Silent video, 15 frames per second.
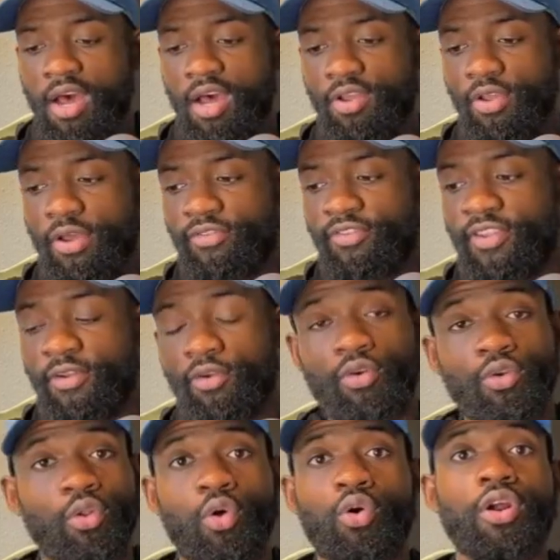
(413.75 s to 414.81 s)
You have
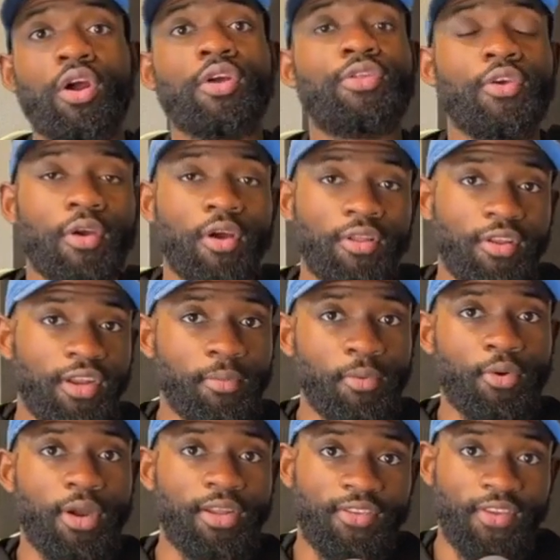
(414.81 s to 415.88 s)
Senator Lauren Arthur on the
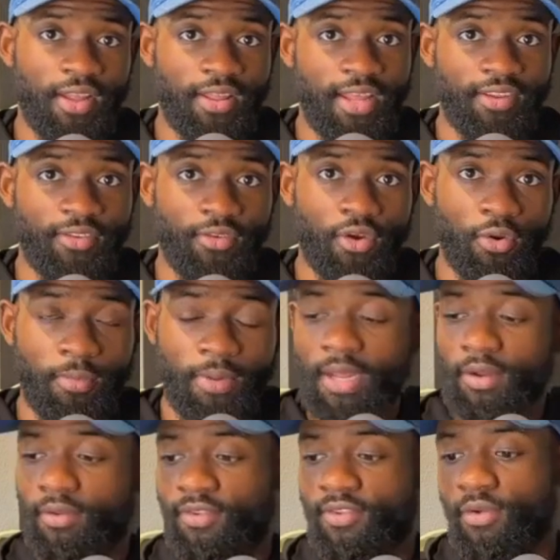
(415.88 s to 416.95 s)
Democrat side that is terming
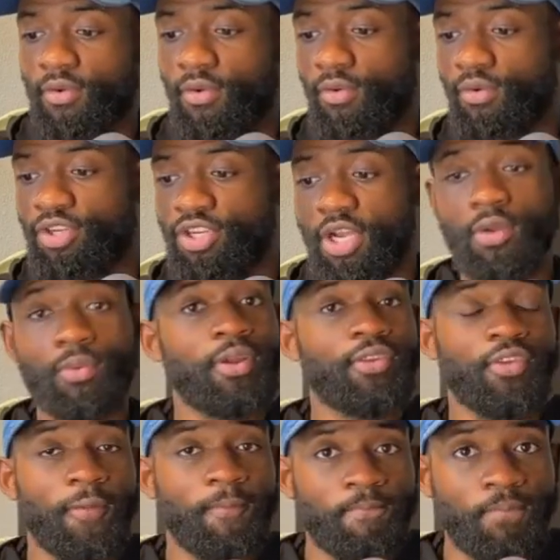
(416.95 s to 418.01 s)
out, and Senator John
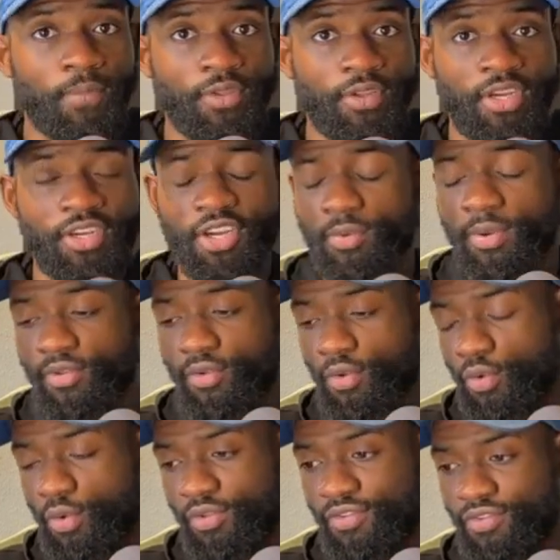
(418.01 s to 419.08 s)
Rizzo, J.J. Rizzo,
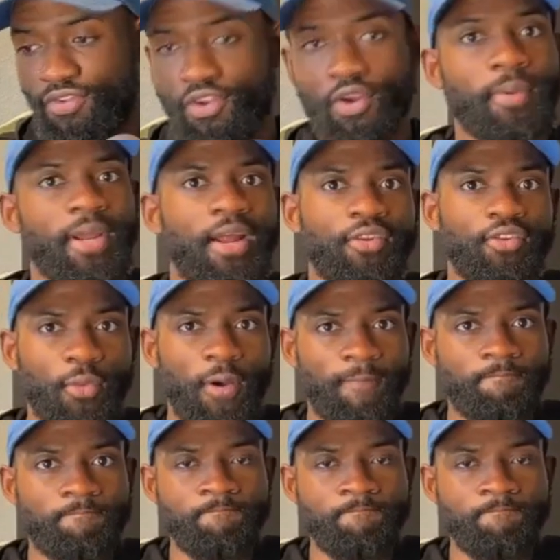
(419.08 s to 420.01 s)
who is terming out as well.